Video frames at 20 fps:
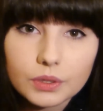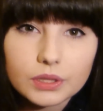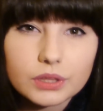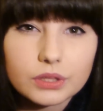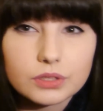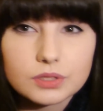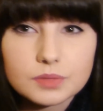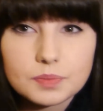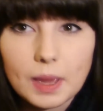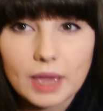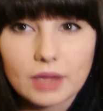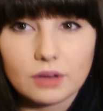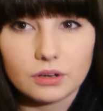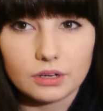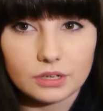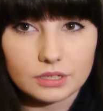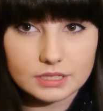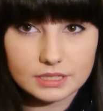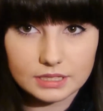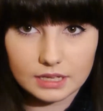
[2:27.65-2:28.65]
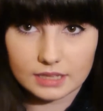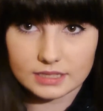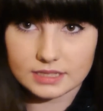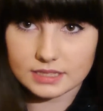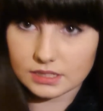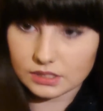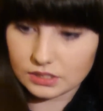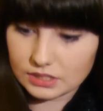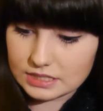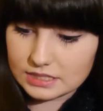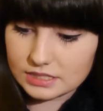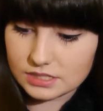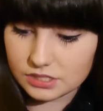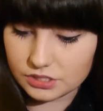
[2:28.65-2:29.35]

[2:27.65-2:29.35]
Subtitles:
with loose powders I still need